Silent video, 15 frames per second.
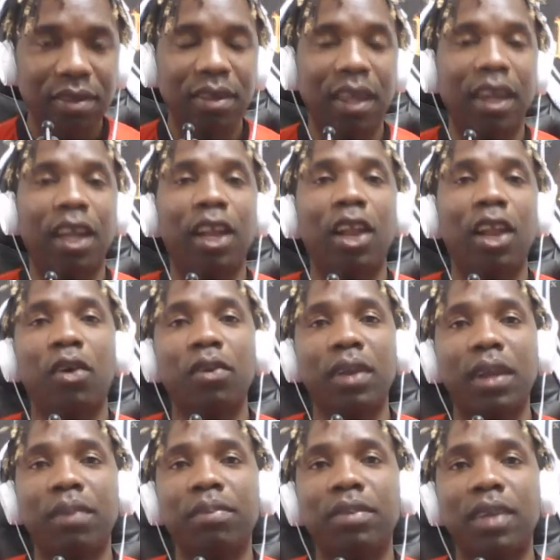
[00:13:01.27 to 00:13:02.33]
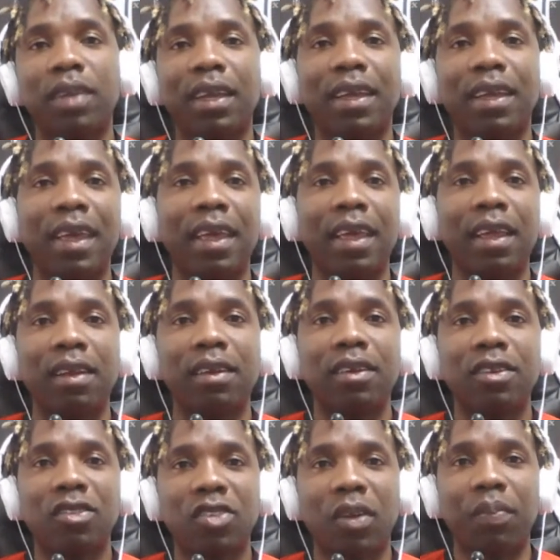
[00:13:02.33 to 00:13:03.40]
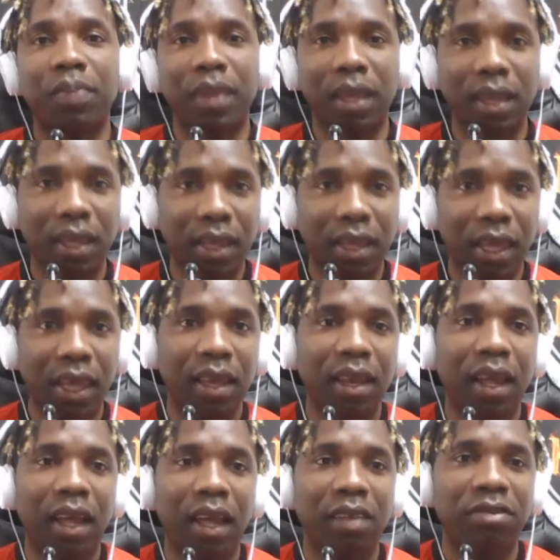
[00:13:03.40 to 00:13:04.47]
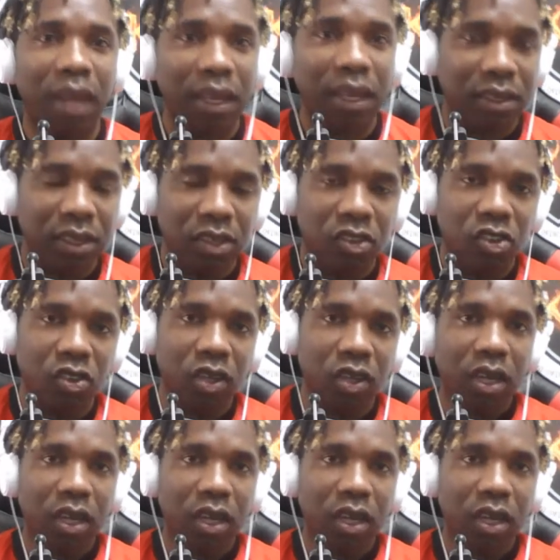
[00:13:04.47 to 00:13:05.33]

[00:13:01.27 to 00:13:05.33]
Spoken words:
that allow them to gain something, gain advantage,